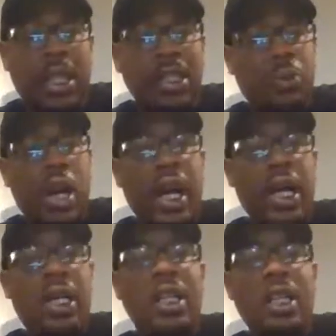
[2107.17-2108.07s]
That's why
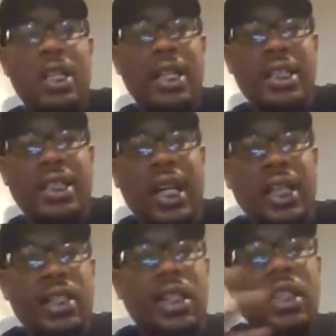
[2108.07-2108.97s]
they
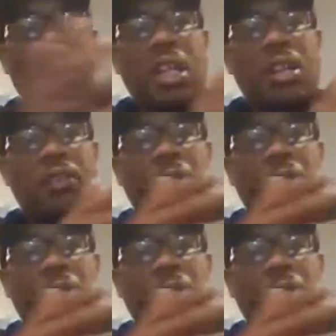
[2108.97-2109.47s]
decided to leave